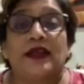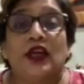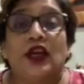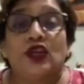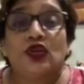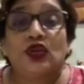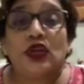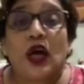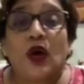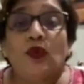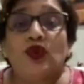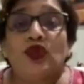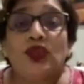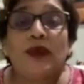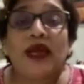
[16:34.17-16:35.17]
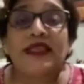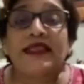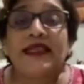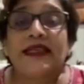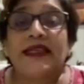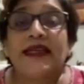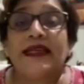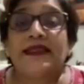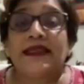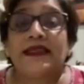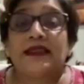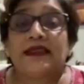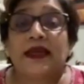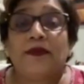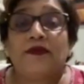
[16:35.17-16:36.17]
So now basically it's a
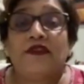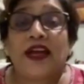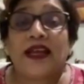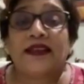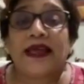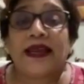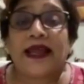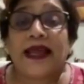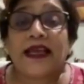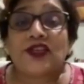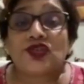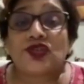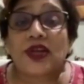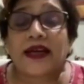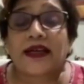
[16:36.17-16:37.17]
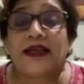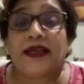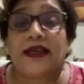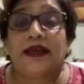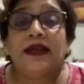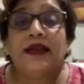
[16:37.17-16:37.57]
step where they are extracting.